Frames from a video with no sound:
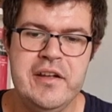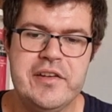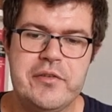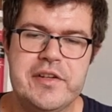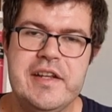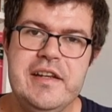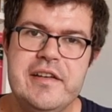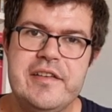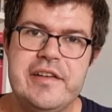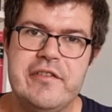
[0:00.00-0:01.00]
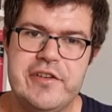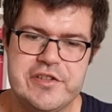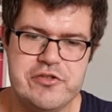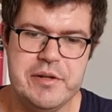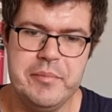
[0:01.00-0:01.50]
so I was keen to see if his
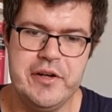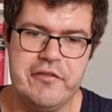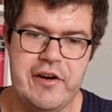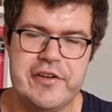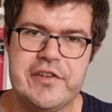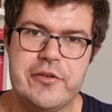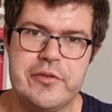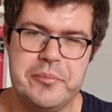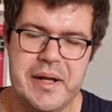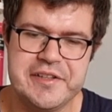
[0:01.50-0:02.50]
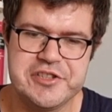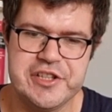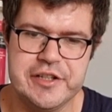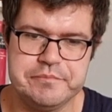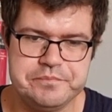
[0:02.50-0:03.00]
treatment of Aristotle matched
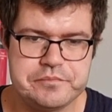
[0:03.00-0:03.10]
it.